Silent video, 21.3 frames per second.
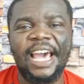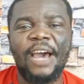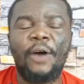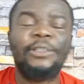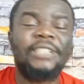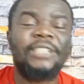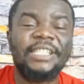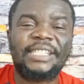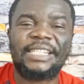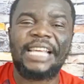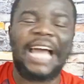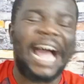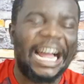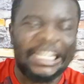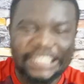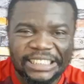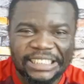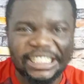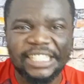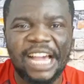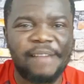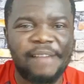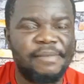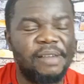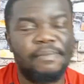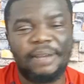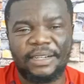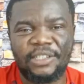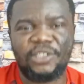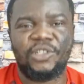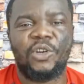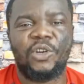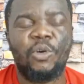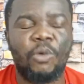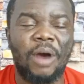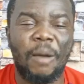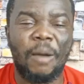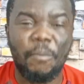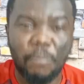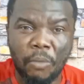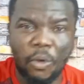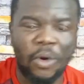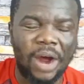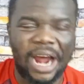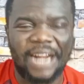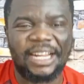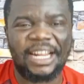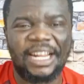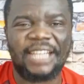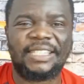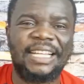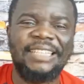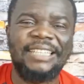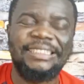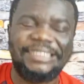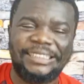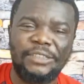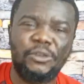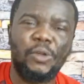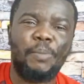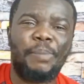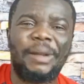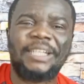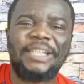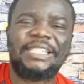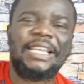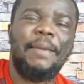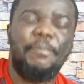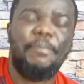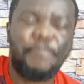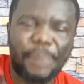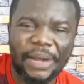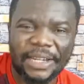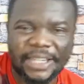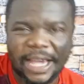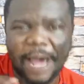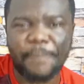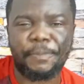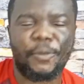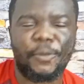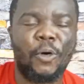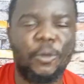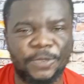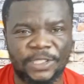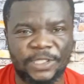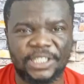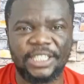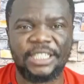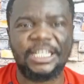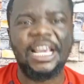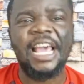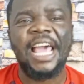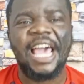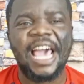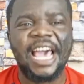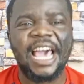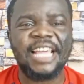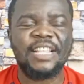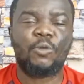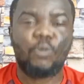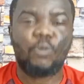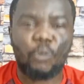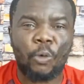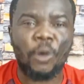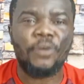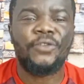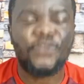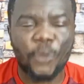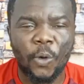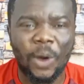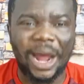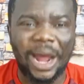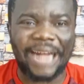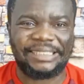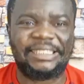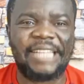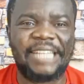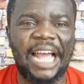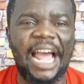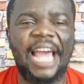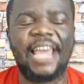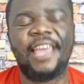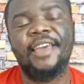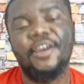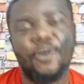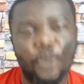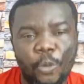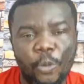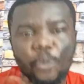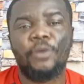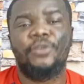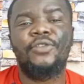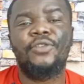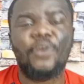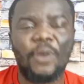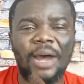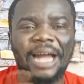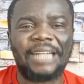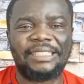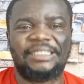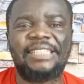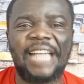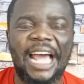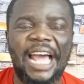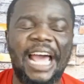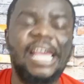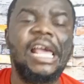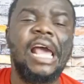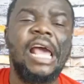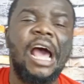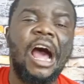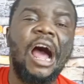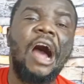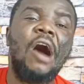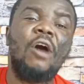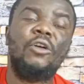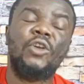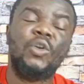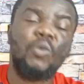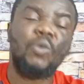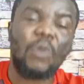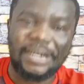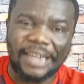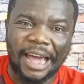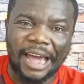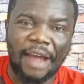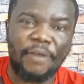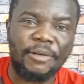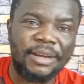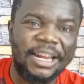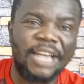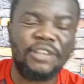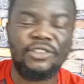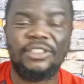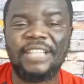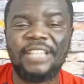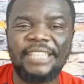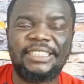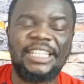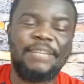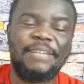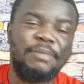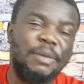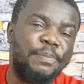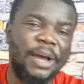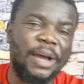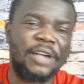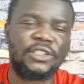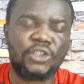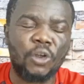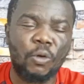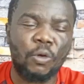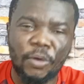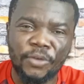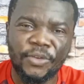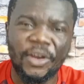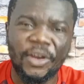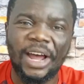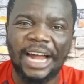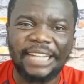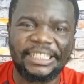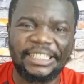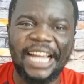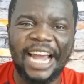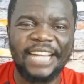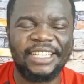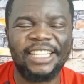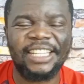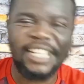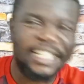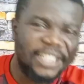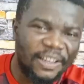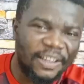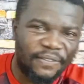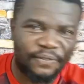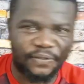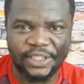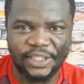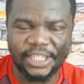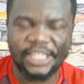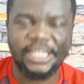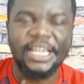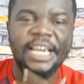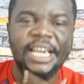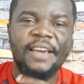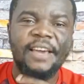What you say? I'm here. I'm here. I'm here. I'm here. But a backup option. And Kojo Adai. Kojo Adai. I don't know what Karela United. Me patcho Kojo Adai. They're free.